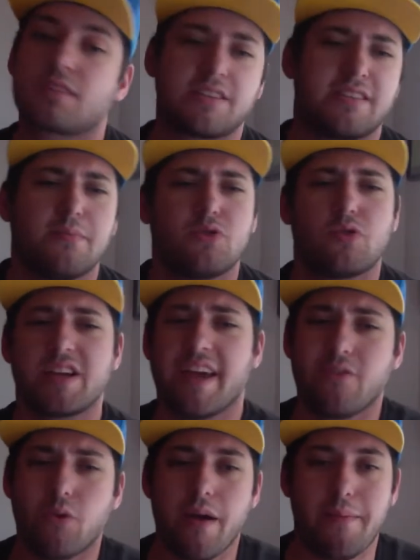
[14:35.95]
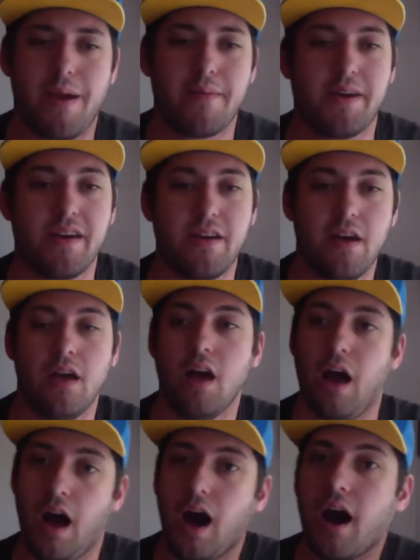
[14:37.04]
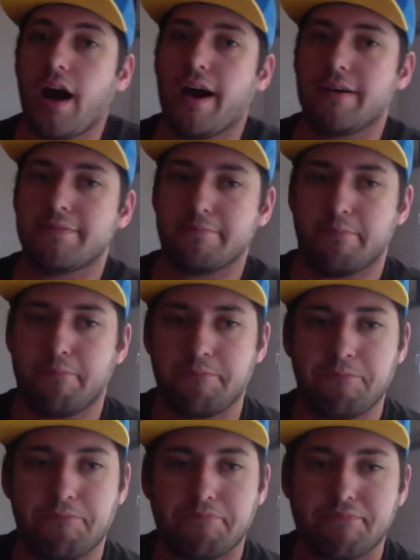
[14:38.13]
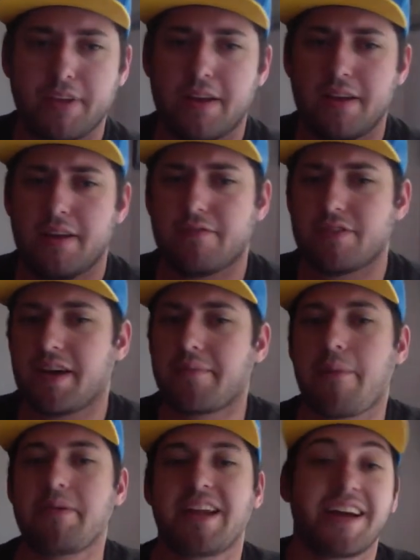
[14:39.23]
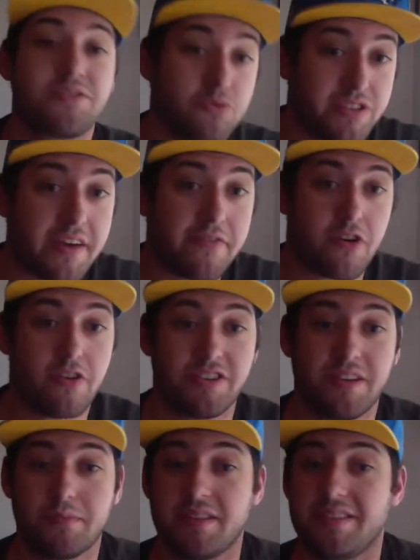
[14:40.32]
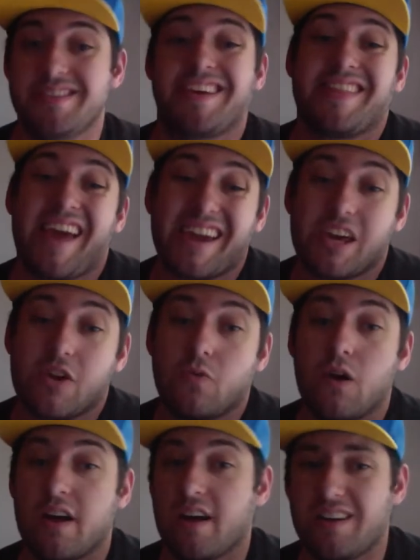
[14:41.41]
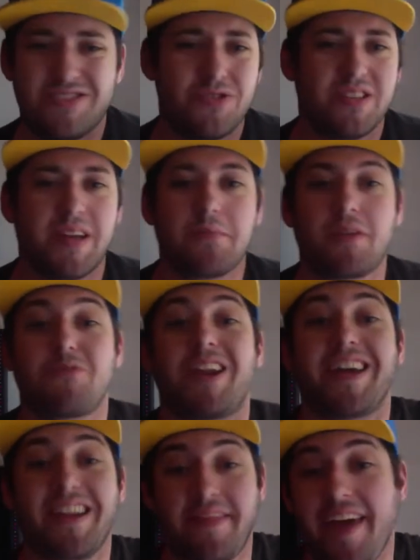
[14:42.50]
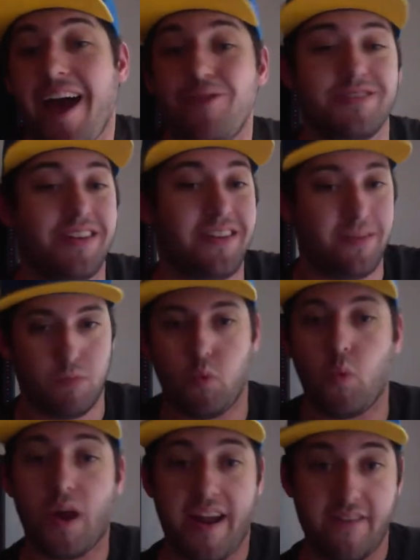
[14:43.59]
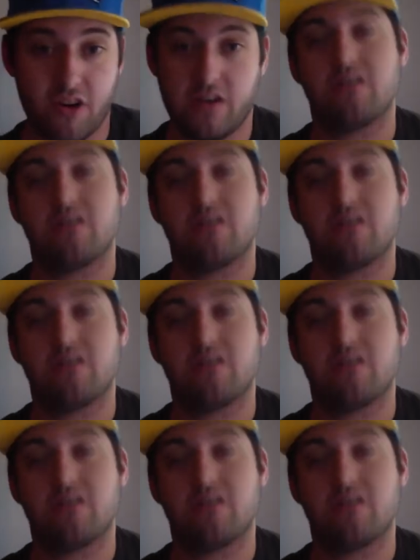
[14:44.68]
some sort of giveaway, maybe. For like maybe an iTunes gift card or something to say thank you. I'll do the same thing when I hit 1,000 and whatever.